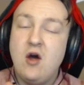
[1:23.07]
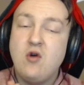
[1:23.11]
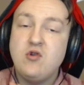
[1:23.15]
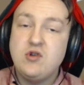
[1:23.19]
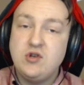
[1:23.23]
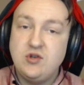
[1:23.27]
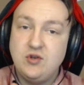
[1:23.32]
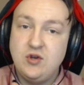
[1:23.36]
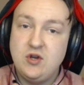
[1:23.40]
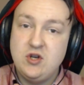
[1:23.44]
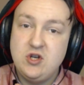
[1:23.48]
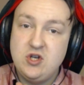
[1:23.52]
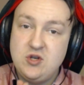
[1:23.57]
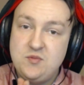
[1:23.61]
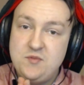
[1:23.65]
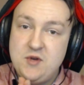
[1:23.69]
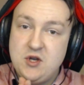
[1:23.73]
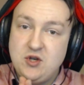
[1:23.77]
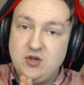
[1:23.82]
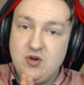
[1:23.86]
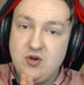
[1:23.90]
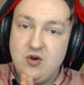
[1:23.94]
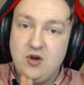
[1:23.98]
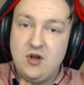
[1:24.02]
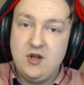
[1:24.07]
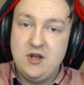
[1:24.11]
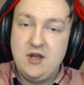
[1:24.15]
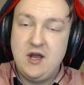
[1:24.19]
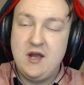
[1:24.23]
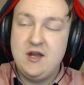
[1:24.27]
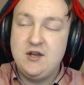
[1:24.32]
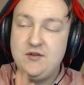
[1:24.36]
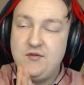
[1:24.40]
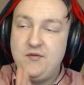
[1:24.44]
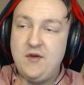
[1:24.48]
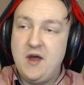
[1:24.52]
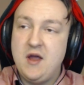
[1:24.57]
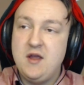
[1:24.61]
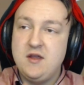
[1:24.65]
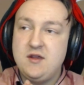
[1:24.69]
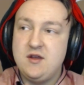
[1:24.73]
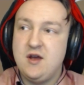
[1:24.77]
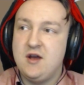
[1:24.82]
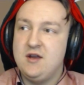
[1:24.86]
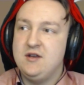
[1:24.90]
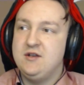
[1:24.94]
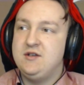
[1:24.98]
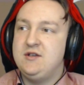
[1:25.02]
Now it's not a special holiday, it's
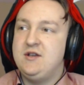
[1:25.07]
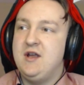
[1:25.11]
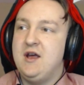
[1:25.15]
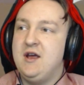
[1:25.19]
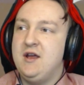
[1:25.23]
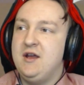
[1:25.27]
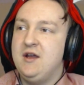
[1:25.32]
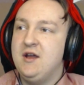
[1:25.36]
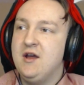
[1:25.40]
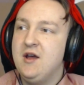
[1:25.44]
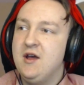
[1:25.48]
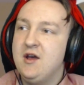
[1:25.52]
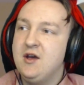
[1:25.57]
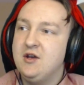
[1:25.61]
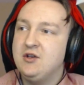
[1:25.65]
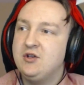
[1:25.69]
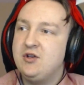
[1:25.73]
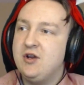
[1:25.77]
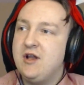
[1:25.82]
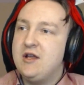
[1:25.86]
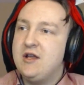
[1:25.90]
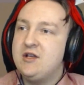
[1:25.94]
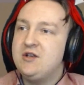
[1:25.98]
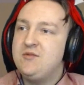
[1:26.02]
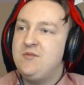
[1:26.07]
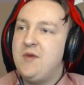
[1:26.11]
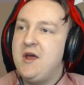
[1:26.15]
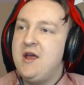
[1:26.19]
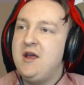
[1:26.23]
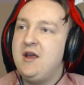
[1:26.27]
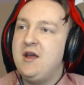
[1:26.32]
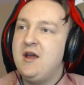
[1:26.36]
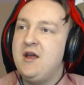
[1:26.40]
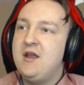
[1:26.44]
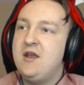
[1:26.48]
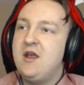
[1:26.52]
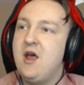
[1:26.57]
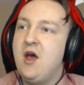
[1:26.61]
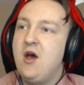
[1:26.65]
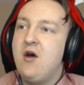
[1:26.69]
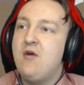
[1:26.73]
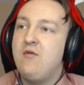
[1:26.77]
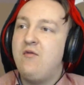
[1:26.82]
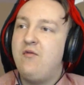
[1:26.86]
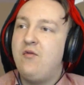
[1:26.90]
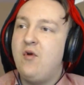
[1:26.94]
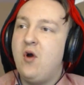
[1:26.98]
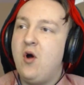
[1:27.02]
Valentine's Day. So let's make it
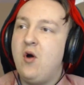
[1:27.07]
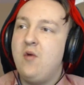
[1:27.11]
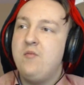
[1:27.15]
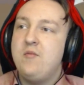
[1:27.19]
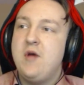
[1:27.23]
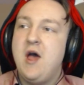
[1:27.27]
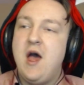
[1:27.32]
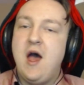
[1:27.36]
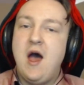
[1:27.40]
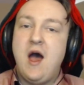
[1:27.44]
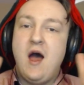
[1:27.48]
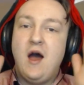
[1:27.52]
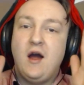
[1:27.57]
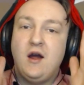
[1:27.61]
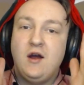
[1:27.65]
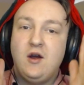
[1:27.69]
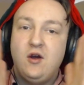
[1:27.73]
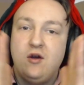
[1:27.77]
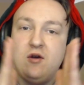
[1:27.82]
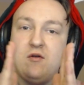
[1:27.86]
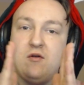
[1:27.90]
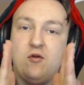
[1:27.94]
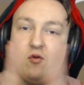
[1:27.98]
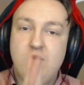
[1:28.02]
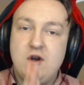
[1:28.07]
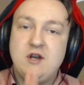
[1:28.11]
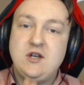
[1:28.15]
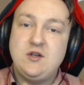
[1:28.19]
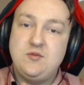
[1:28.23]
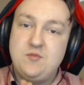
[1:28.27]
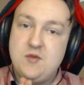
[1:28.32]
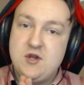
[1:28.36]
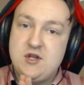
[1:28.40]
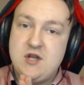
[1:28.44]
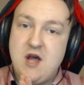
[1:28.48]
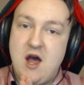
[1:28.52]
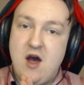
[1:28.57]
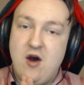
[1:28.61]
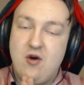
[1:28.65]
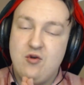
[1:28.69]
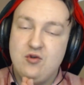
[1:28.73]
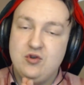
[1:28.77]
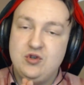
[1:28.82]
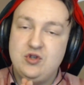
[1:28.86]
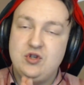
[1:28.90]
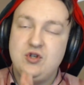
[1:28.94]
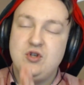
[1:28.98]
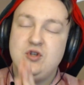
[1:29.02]
from a Christmas
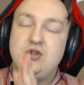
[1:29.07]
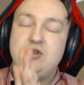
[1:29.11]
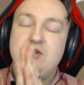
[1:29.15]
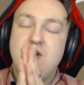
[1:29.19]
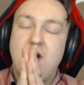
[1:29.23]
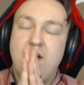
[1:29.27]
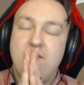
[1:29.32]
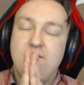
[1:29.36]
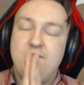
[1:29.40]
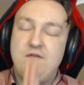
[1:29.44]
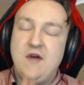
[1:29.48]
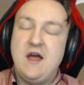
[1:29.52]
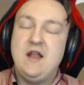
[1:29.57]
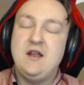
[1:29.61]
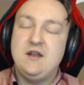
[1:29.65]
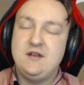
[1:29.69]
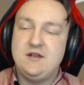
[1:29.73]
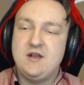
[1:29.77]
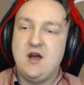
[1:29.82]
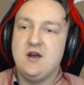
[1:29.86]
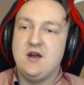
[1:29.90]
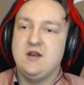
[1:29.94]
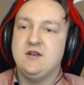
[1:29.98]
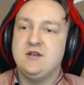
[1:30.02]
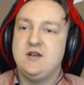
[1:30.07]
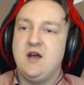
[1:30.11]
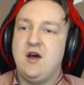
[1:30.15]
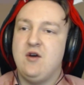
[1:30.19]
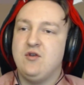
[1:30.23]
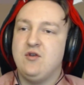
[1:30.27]
house to a Valentine's